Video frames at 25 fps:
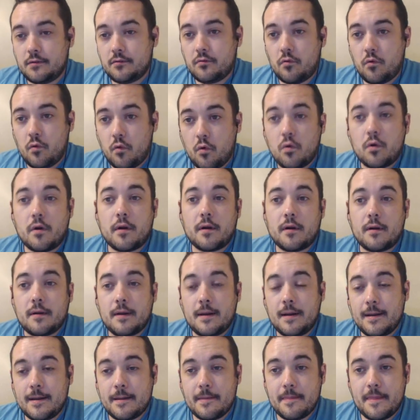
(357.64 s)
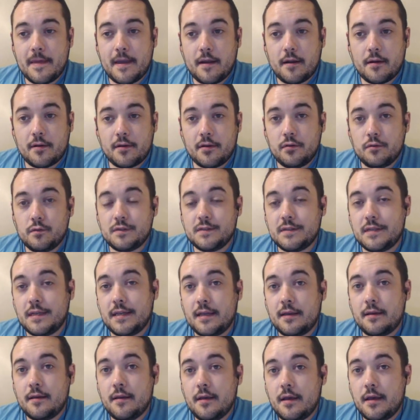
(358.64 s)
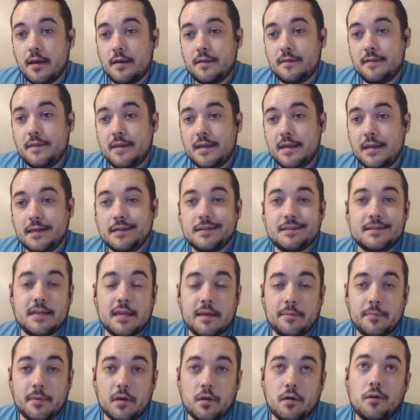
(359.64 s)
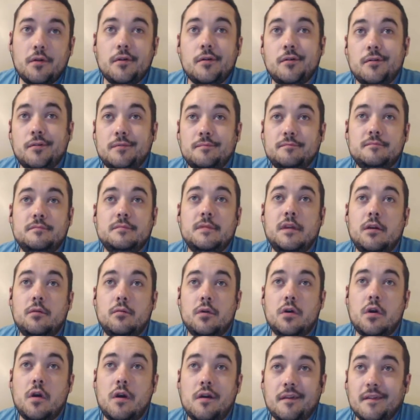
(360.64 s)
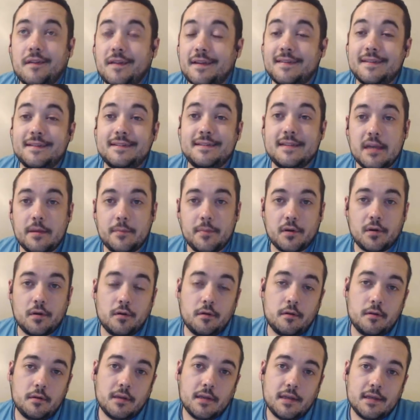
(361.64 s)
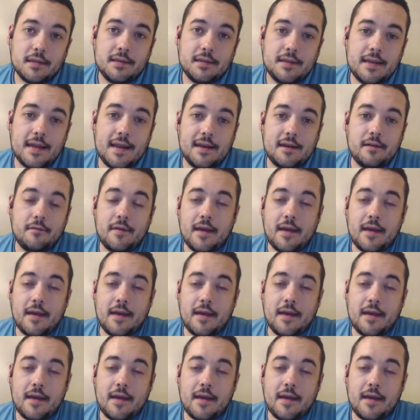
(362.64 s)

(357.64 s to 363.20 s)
or they are using the typical, we'll call it like the typical native